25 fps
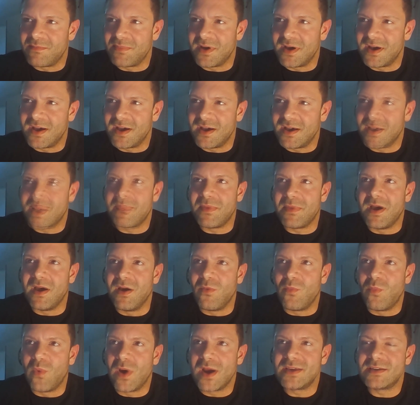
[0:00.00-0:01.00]
But
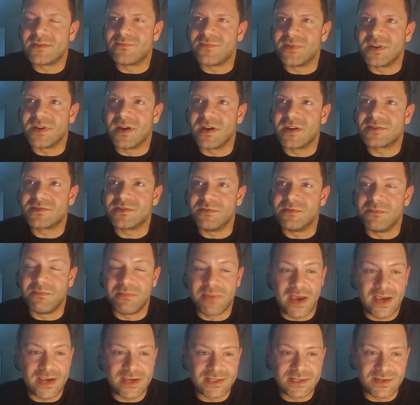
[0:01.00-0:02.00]
waste reduction,
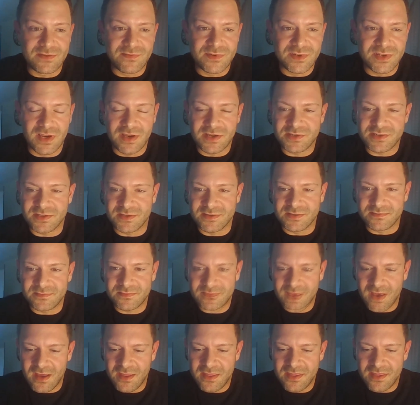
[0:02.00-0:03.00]
packaging reduction,
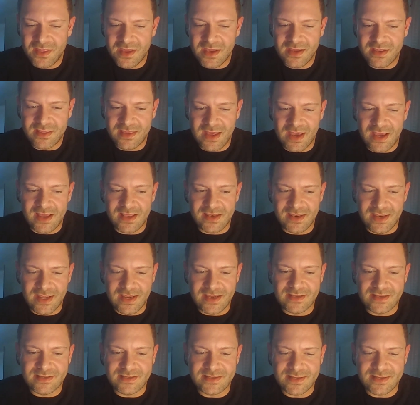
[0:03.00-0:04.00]
I think that
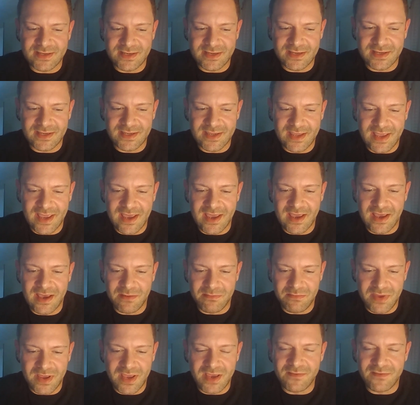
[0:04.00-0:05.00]
needs to get a
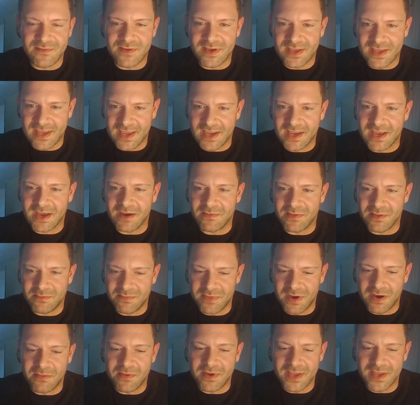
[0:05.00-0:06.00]
bit of a kick up the
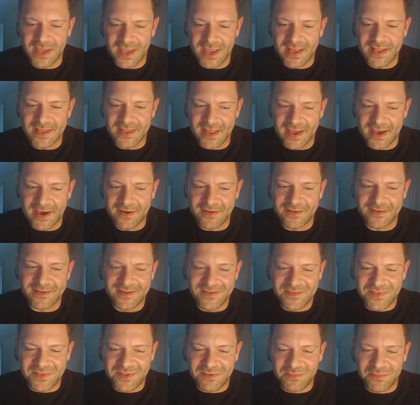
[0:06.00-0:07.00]
bum again now.
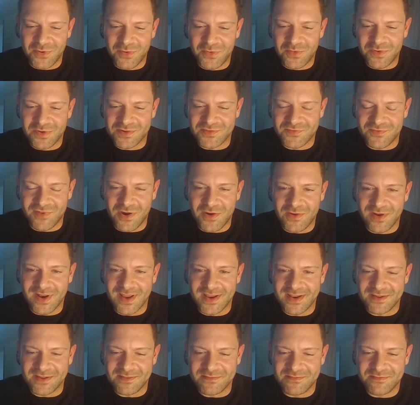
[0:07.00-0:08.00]
The ball was
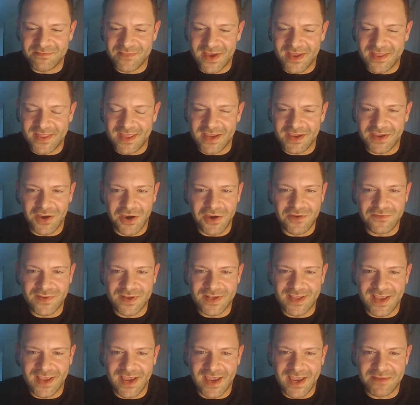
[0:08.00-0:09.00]
rolling, and then
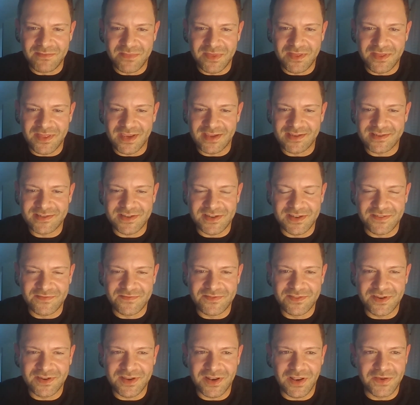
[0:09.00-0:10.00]
COVID came and things kind
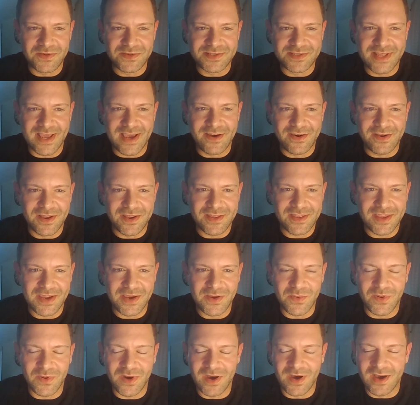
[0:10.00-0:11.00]
of closed down, I
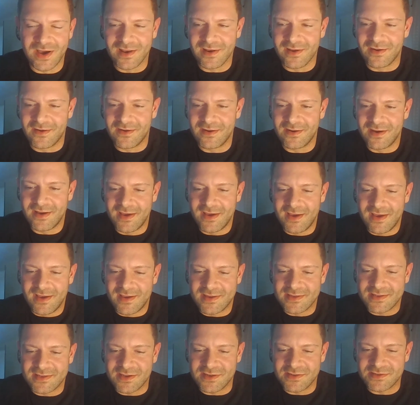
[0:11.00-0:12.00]
think, quite a lot.
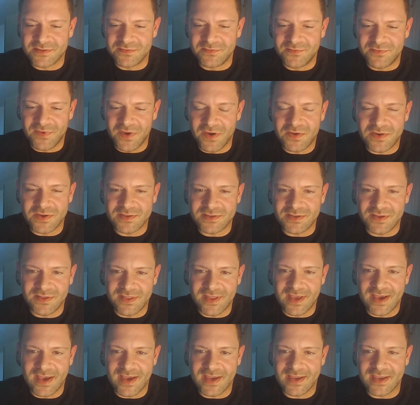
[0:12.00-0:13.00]
So some focus on
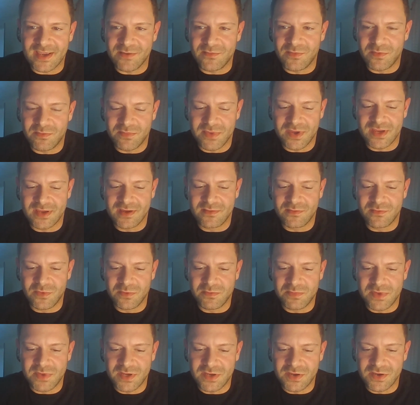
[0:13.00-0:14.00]
that again would be
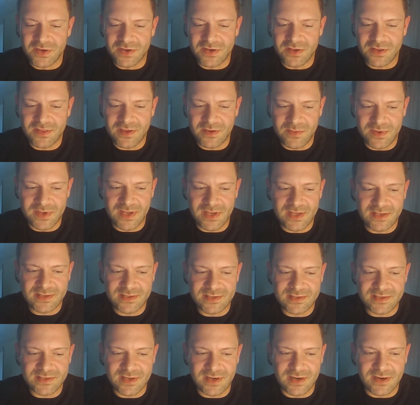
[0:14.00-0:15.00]
good. I think we need to
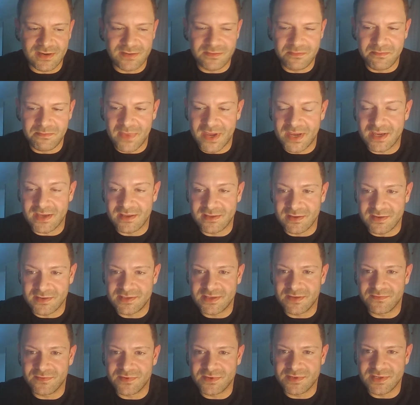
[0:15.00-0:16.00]
start making those
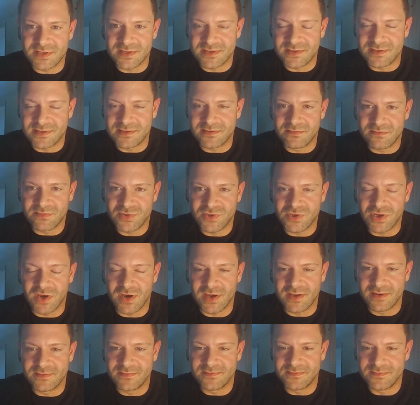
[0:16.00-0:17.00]
differences shine.